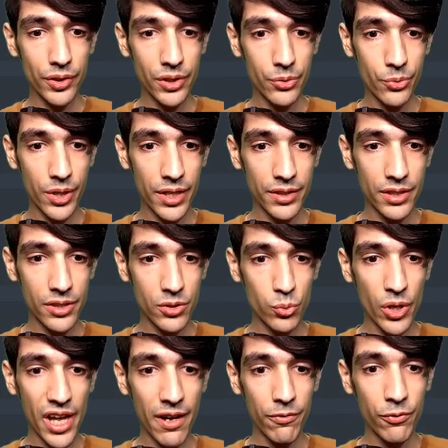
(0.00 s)
radius, we
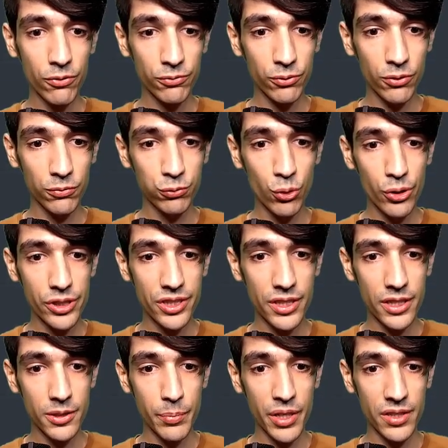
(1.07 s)
have
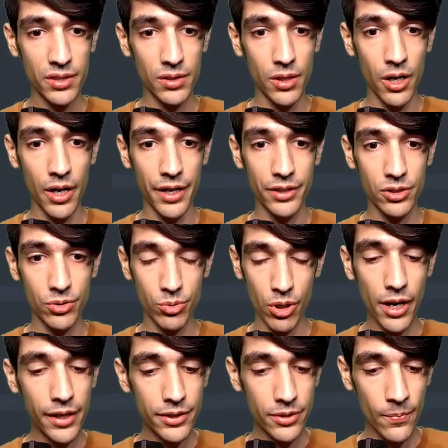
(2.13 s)
46 pixel height,
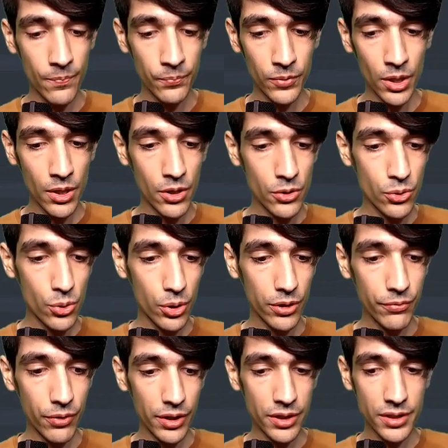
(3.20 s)
right? So if
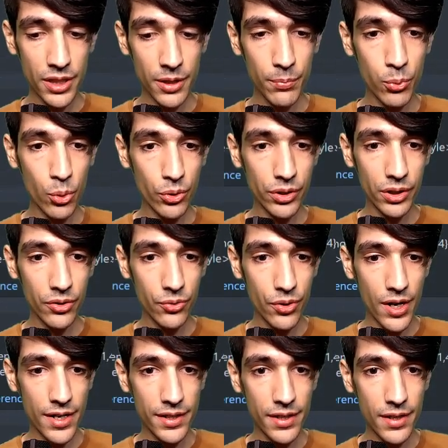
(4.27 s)
I say border
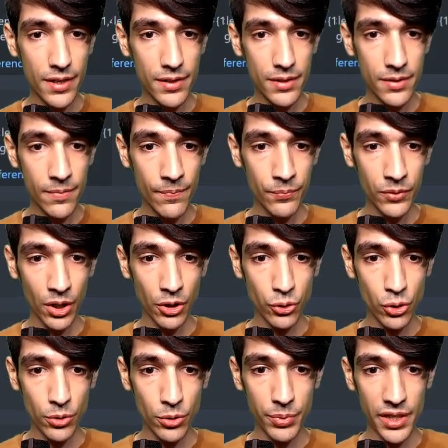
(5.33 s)
radius
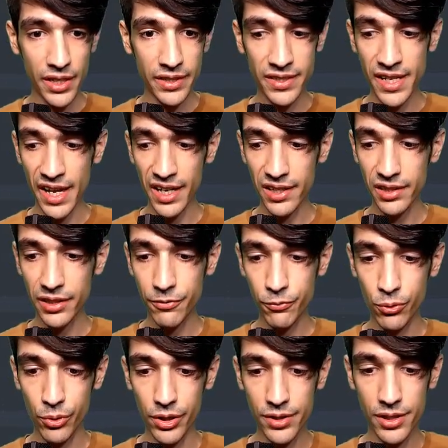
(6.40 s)
should be exactly
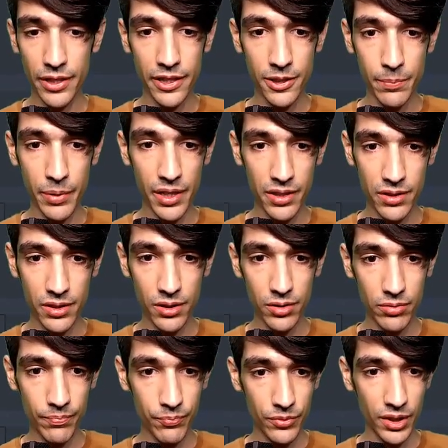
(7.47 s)
46
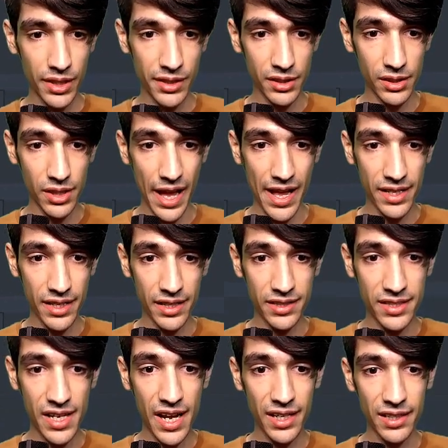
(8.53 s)
pixel,
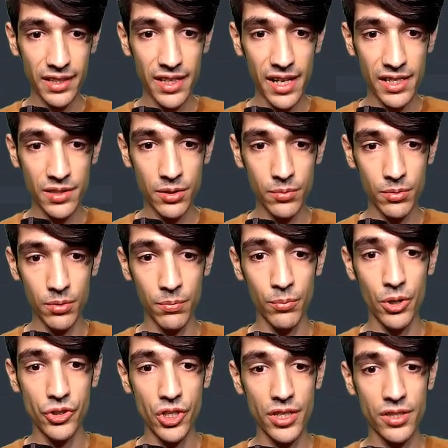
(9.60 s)
exactly as
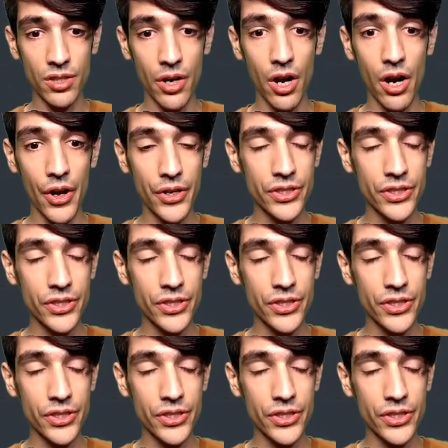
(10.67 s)
much as the height